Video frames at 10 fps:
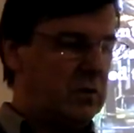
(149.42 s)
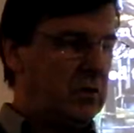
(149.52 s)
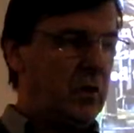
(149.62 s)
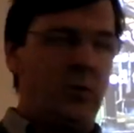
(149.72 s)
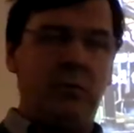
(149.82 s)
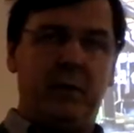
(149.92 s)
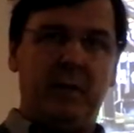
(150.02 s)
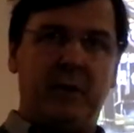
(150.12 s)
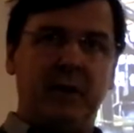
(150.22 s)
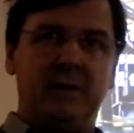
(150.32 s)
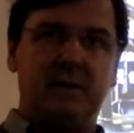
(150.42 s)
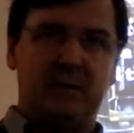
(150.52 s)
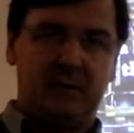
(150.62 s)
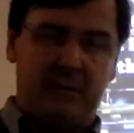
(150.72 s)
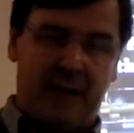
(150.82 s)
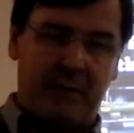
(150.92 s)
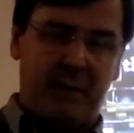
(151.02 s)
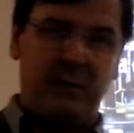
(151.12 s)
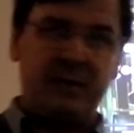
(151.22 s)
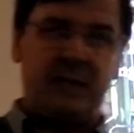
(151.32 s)
Two people, black
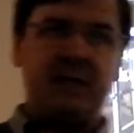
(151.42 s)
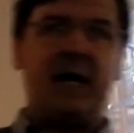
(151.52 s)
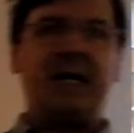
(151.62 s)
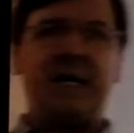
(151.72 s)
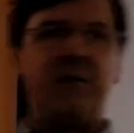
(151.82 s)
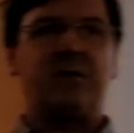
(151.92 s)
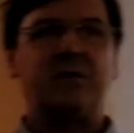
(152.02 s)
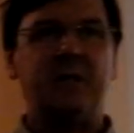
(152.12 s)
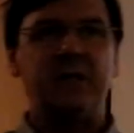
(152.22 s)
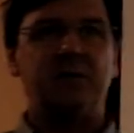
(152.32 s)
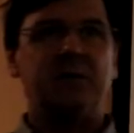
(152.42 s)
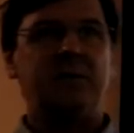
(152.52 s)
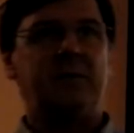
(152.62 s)
people, did and gave their seats.